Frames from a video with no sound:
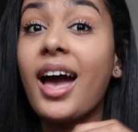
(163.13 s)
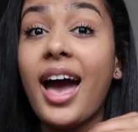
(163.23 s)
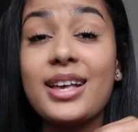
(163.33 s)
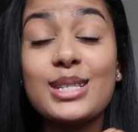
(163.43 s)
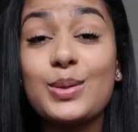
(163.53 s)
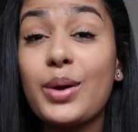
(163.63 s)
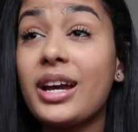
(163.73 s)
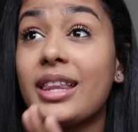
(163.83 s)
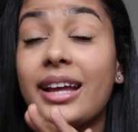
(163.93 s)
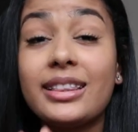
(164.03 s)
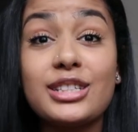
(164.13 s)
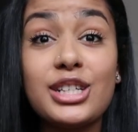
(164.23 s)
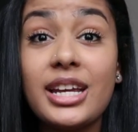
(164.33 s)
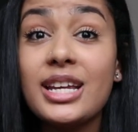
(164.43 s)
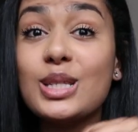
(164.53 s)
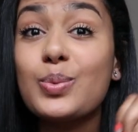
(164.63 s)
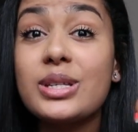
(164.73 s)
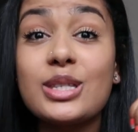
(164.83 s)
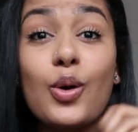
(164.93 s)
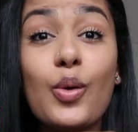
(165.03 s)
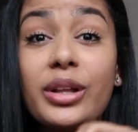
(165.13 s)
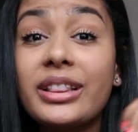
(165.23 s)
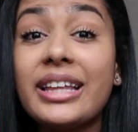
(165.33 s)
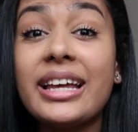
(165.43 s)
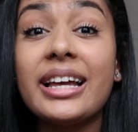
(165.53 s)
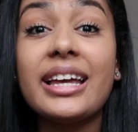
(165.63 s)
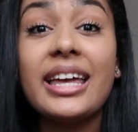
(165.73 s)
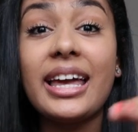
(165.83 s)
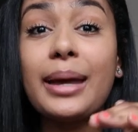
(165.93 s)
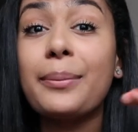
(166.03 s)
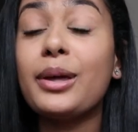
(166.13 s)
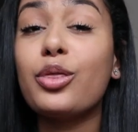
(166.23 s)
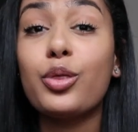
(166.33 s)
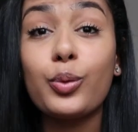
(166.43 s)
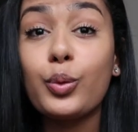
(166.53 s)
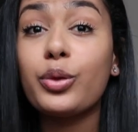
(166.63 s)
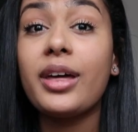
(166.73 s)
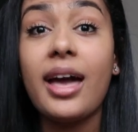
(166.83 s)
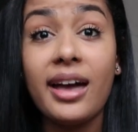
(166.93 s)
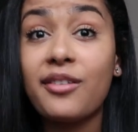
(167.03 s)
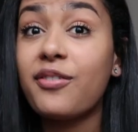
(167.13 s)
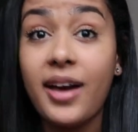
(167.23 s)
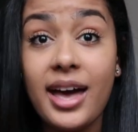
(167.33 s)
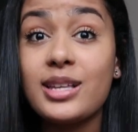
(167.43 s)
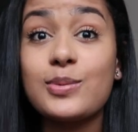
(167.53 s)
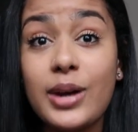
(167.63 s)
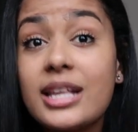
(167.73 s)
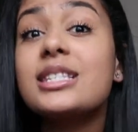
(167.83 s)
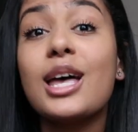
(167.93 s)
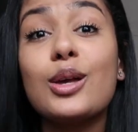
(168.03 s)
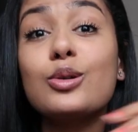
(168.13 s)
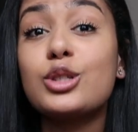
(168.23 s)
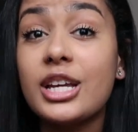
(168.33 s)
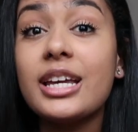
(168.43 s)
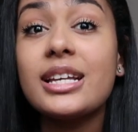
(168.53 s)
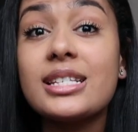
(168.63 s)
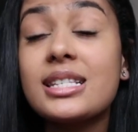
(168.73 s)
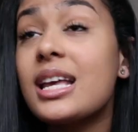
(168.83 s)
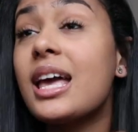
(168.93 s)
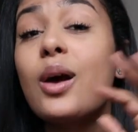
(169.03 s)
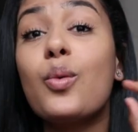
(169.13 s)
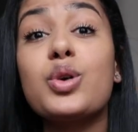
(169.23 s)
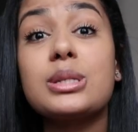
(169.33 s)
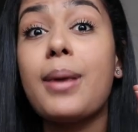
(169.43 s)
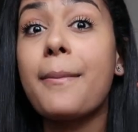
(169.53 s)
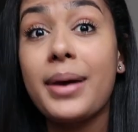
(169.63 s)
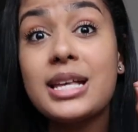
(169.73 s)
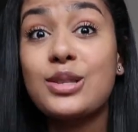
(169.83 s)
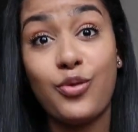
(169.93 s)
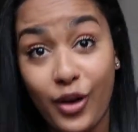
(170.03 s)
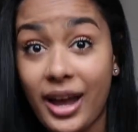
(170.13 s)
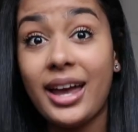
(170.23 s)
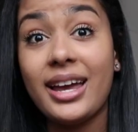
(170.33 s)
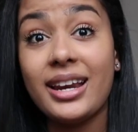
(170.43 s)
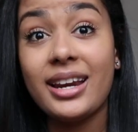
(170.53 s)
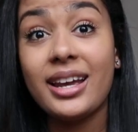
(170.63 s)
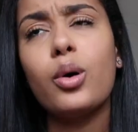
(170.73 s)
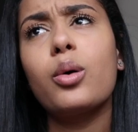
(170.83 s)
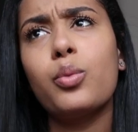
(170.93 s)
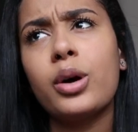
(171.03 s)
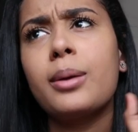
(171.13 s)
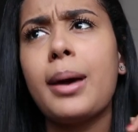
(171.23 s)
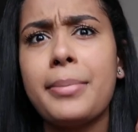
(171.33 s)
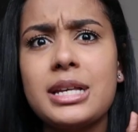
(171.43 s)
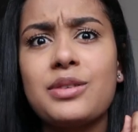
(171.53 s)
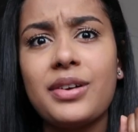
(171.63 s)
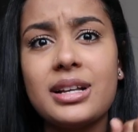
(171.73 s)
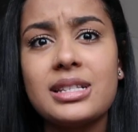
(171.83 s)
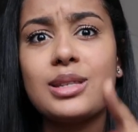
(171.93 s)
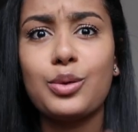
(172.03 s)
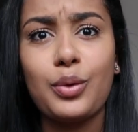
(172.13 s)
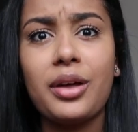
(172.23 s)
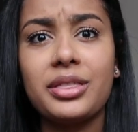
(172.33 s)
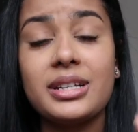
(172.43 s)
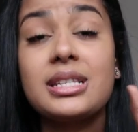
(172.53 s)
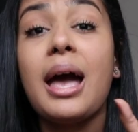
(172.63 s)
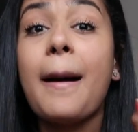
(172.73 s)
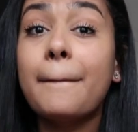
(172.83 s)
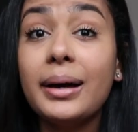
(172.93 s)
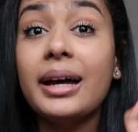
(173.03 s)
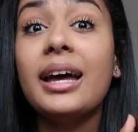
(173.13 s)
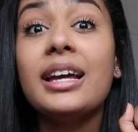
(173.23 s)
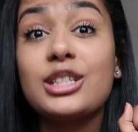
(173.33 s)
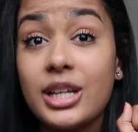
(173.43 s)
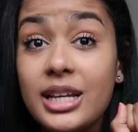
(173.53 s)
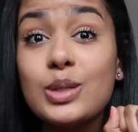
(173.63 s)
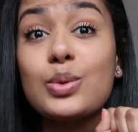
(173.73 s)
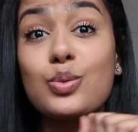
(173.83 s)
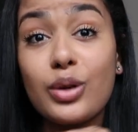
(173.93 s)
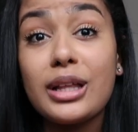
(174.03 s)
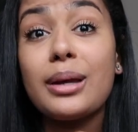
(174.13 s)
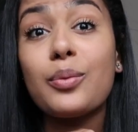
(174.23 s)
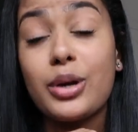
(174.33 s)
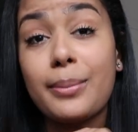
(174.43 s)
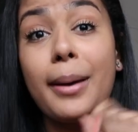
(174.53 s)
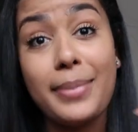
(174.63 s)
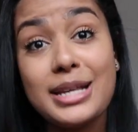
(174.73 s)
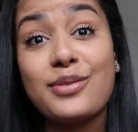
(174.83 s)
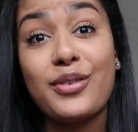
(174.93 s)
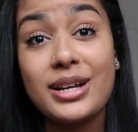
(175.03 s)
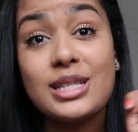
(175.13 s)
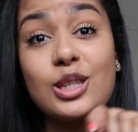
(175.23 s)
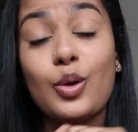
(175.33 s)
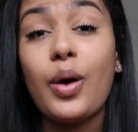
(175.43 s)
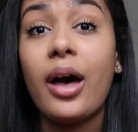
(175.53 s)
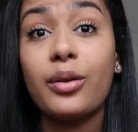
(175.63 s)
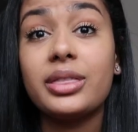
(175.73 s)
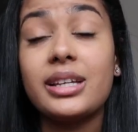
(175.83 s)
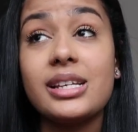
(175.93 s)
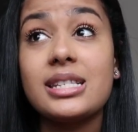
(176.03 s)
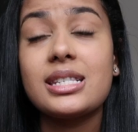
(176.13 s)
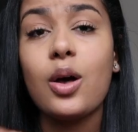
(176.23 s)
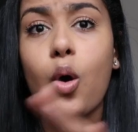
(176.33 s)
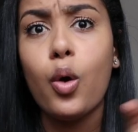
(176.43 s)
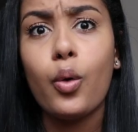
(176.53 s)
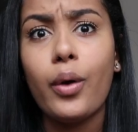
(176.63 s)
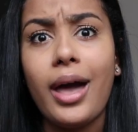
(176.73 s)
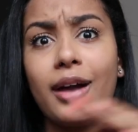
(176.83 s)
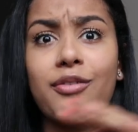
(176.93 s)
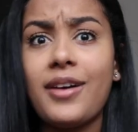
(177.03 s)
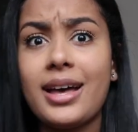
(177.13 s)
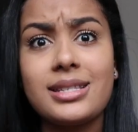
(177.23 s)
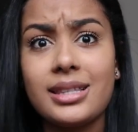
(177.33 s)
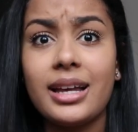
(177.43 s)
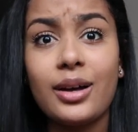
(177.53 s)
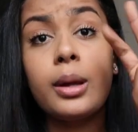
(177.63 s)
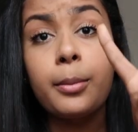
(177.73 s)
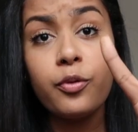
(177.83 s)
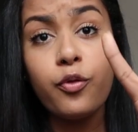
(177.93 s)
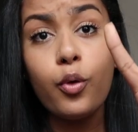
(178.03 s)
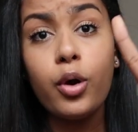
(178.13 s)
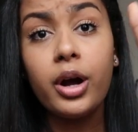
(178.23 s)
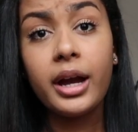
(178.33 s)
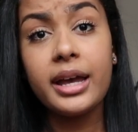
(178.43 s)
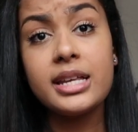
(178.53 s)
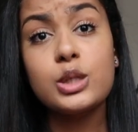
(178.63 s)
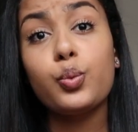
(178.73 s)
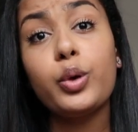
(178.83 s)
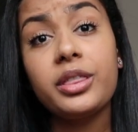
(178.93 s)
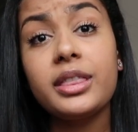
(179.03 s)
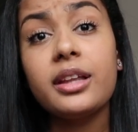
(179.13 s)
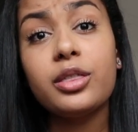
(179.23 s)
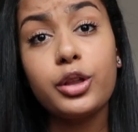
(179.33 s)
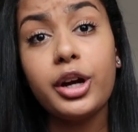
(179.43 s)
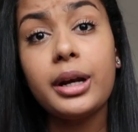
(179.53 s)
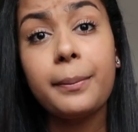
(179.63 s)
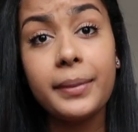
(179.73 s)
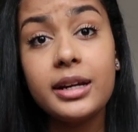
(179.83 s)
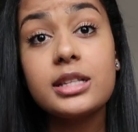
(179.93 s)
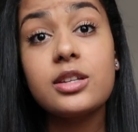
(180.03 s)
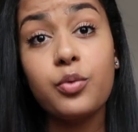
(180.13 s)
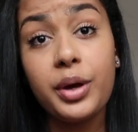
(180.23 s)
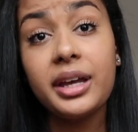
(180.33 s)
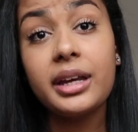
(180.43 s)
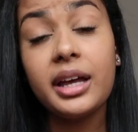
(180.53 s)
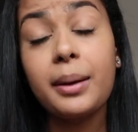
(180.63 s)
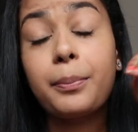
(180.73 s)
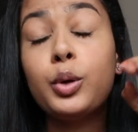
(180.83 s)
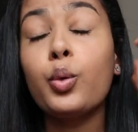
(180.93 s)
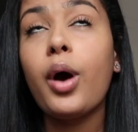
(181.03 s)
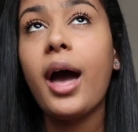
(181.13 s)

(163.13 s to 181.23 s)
I swear, like the cheese was the only thing getting me through the egg fast. When I tell you cheese was my best friend, well, one of my best friends throughout this, but cheese was really one of my best friends throughout this whole egg fasting. Number four is within 30 minutes of waking up, you